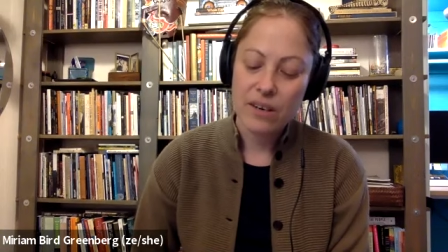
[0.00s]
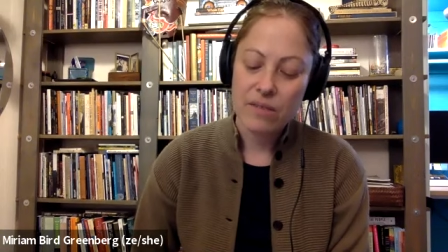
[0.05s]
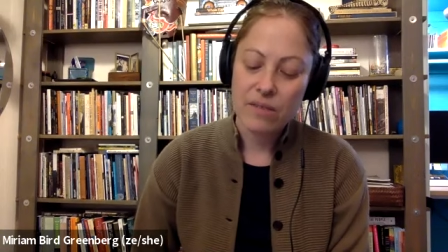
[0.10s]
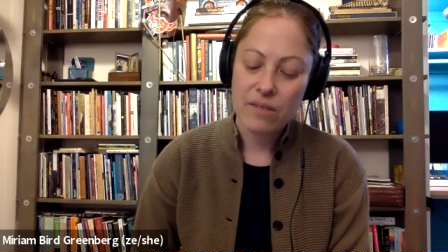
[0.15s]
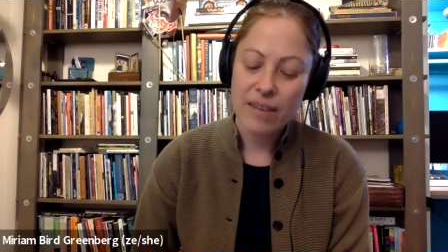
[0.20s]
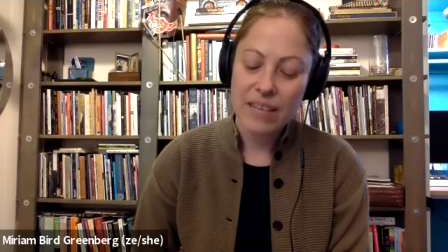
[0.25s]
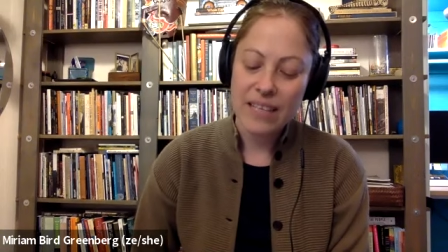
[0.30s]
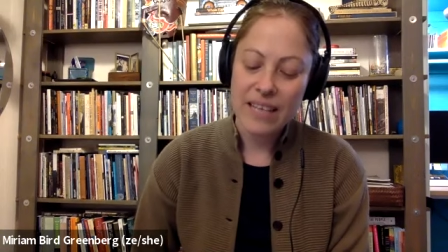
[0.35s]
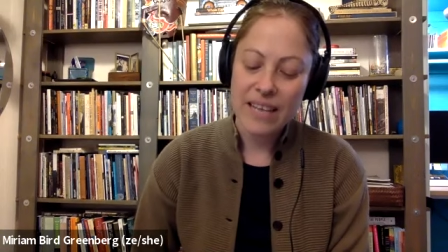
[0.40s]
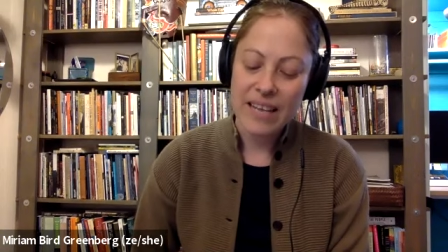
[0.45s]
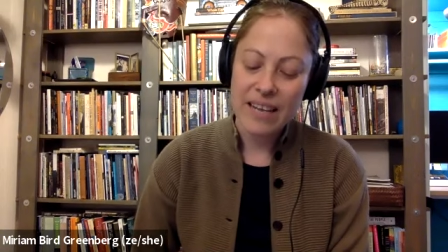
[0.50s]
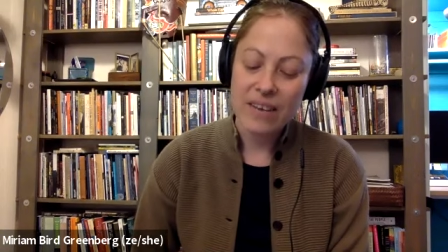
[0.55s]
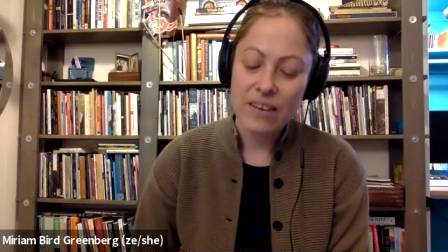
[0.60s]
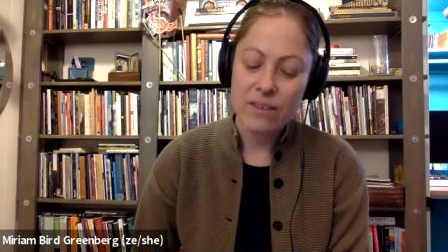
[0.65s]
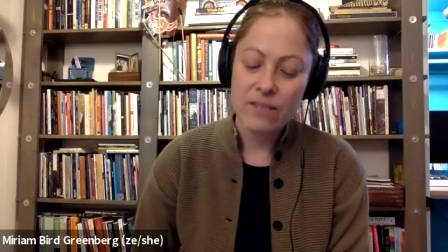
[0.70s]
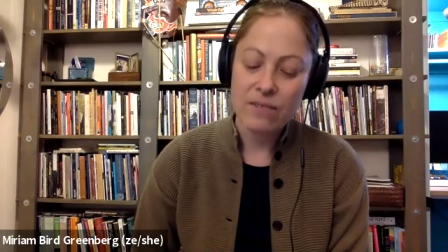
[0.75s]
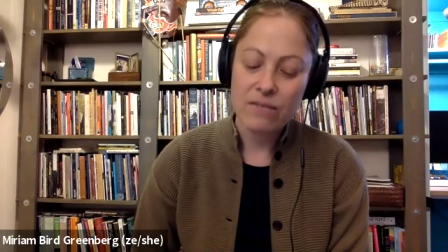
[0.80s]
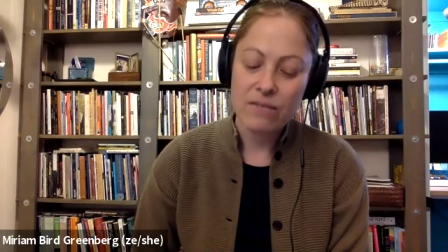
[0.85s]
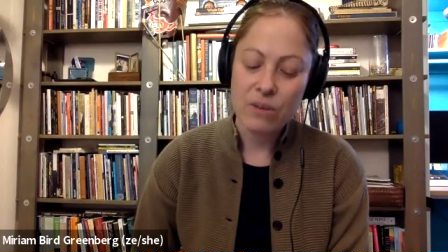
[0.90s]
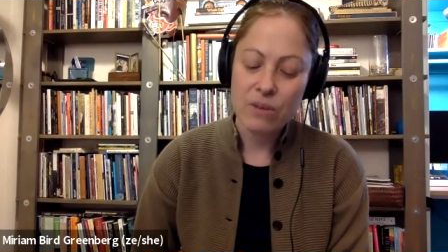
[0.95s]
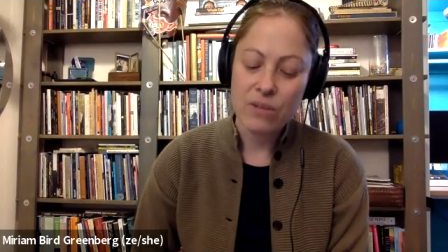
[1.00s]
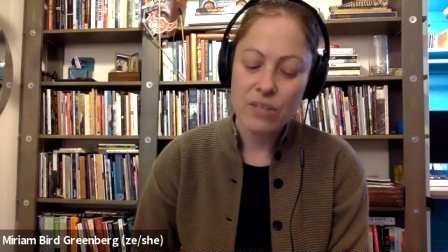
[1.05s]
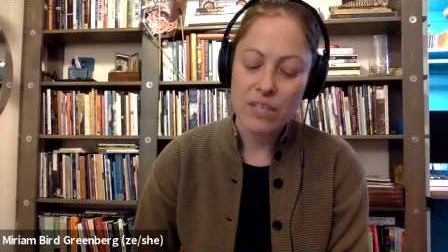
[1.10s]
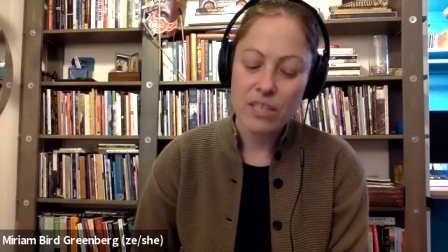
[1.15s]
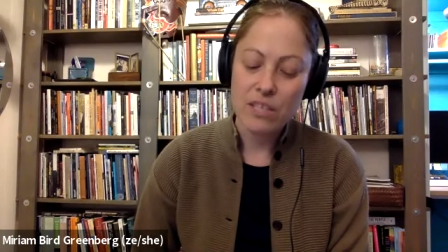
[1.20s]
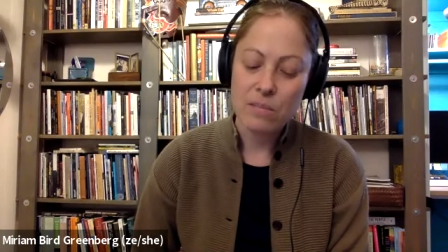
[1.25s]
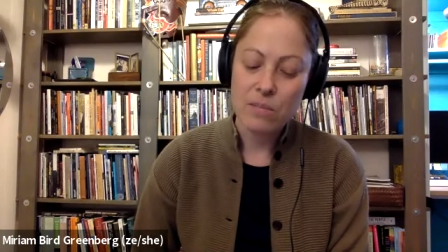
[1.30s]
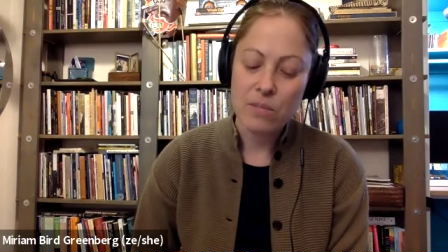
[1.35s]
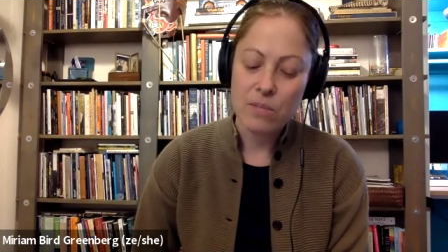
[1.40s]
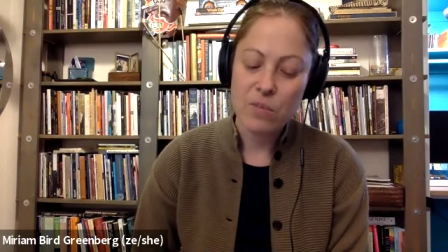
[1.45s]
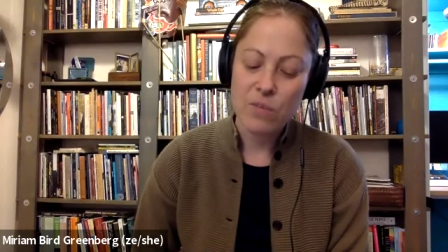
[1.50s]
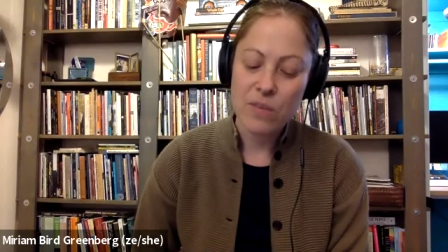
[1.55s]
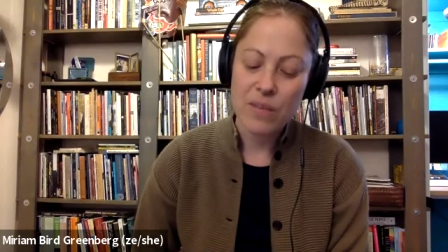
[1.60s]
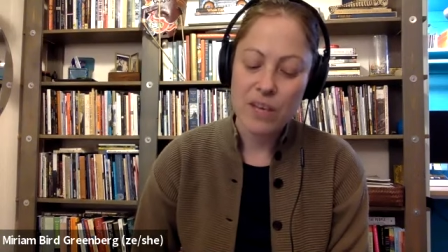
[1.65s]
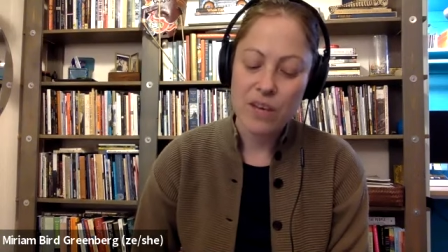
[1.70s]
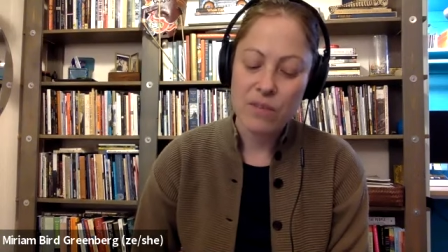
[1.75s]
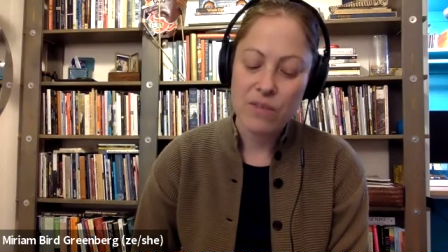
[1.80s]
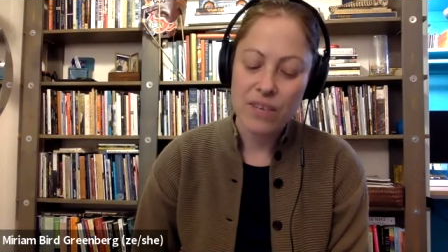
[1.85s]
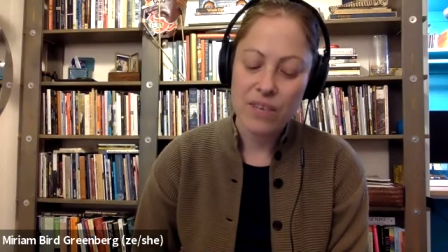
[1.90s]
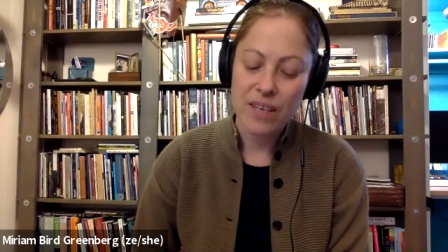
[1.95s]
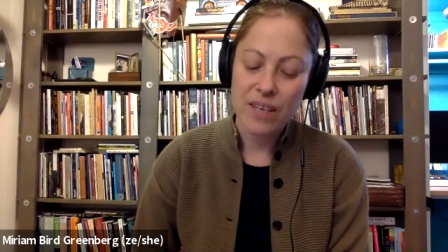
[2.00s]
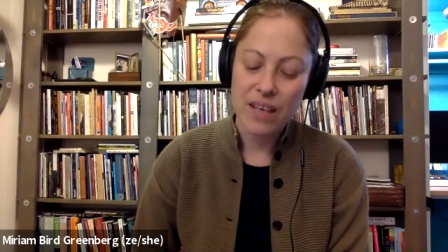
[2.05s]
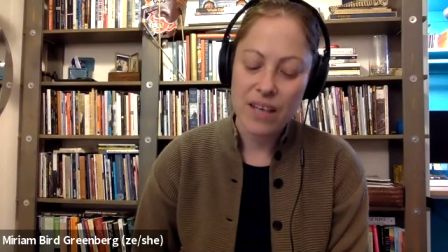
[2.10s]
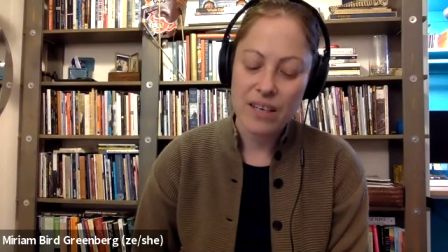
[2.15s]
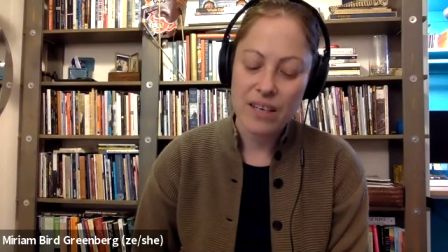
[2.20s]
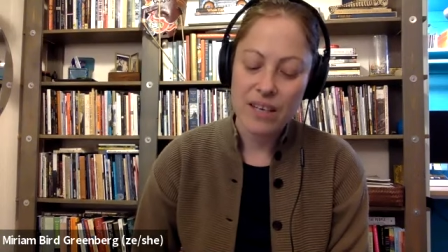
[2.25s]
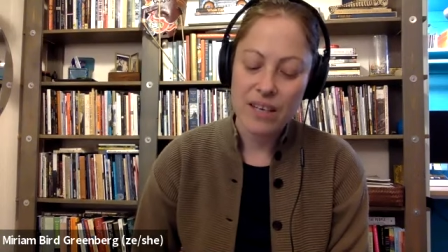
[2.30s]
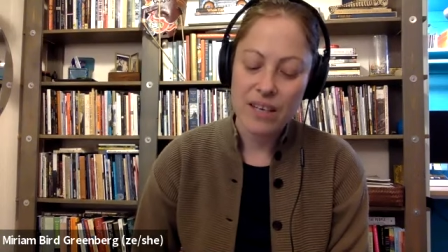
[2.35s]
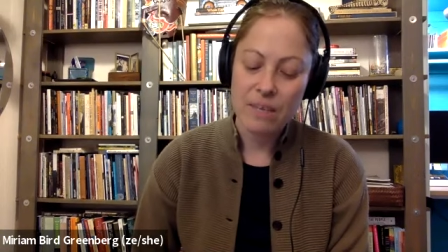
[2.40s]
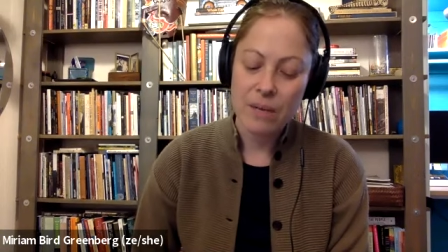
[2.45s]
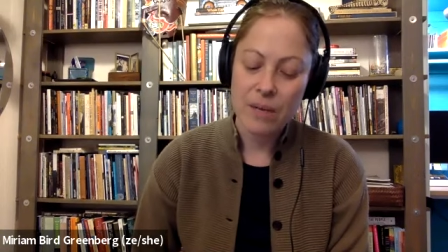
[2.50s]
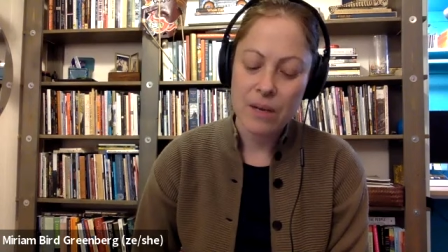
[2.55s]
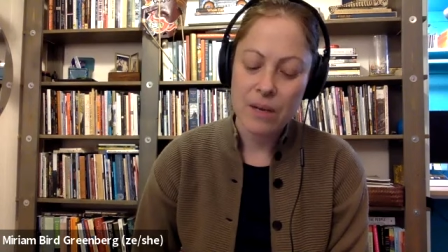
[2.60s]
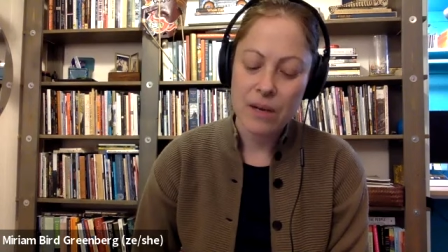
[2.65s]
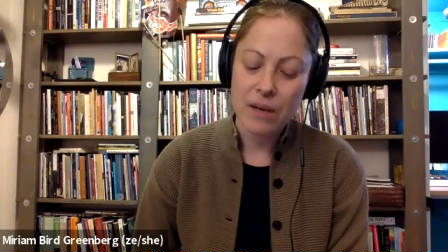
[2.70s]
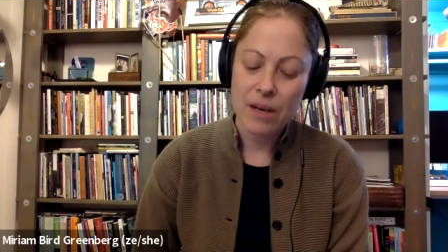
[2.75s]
rectangle of roses blooming over yonder, um,